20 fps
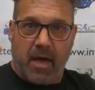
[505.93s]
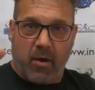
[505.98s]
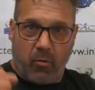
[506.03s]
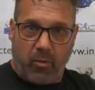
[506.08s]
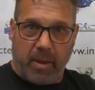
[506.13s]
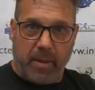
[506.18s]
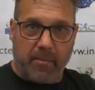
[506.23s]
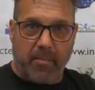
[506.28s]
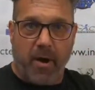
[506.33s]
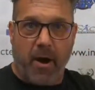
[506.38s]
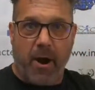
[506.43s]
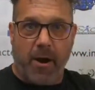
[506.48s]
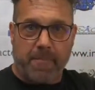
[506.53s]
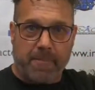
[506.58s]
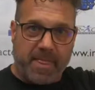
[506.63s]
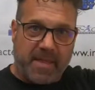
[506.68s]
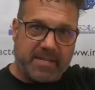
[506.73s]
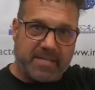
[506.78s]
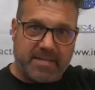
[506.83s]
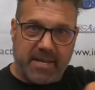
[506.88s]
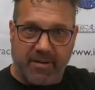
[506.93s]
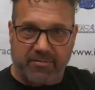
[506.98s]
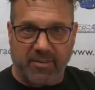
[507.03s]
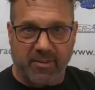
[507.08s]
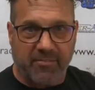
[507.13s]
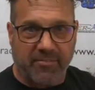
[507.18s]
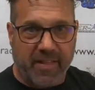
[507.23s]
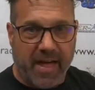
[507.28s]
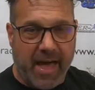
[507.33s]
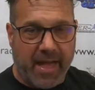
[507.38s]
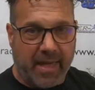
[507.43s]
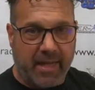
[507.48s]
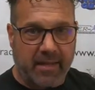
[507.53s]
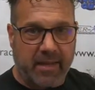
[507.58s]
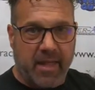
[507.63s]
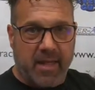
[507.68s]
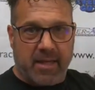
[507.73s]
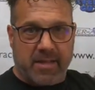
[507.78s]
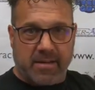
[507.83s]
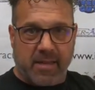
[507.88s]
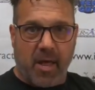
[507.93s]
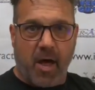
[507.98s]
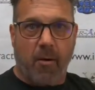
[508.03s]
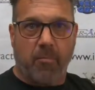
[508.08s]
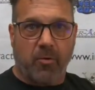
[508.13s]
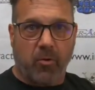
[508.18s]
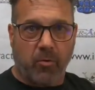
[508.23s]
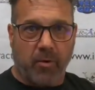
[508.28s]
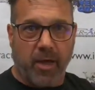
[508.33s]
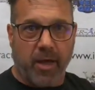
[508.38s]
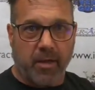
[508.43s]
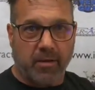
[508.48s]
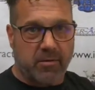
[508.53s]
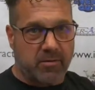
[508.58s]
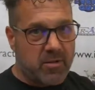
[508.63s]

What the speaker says: rebar, and safety flagging to help create